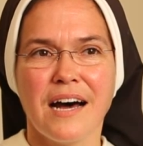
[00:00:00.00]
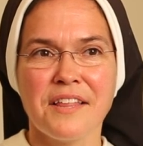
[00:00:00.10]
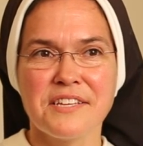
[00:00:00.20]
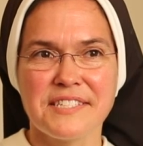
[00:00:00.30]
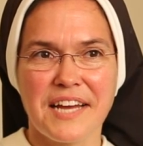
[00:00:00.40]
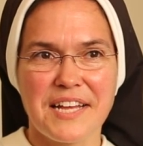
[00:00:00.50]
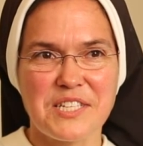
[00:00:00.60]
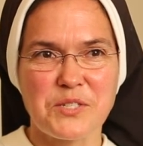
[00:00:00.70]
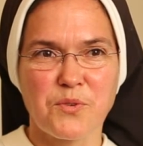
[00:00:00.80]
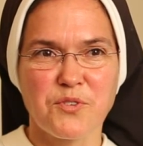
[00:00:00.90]
Other
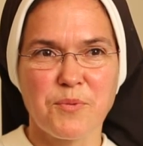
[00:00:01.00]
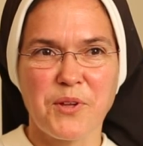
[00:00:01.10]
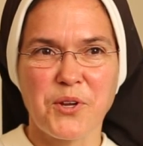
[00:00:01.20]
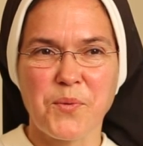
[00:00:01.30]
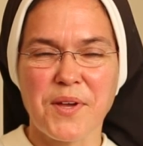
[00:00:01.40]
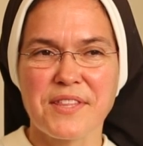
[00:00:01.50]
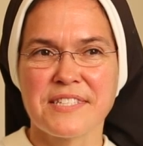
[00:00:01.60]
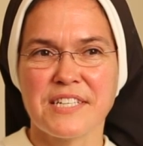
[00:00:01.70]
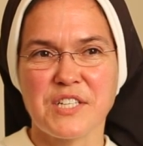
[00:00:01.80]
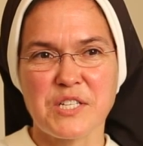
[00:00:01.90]
sciences we're familiar with,
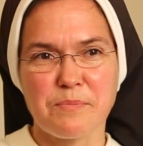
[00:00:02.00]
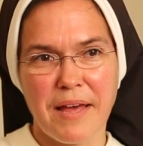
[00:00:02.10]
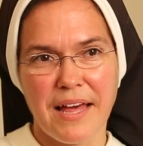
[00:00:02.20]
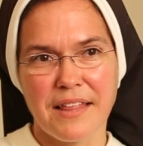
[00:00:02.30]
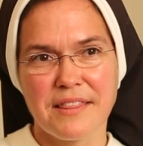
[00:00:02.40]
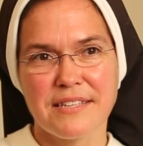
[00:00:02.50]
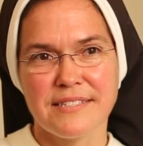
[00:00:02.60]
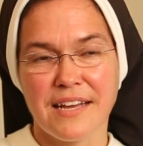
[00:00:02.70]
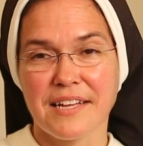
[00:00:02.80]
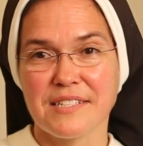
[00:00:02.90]
such as math,
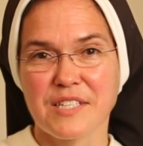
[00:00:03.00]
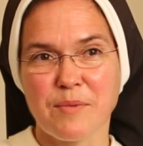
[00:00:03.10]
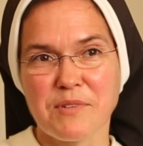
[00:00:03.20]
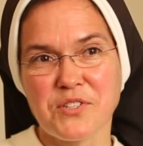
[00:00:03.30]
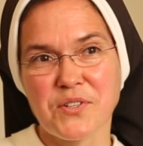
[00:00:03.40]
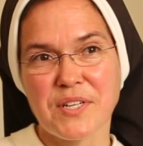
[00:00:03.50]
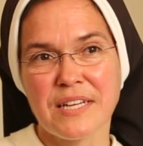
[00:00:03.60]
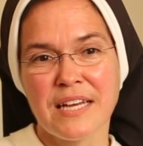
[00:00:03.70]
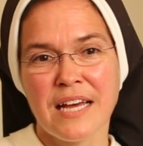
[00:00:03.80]
science, chemistry,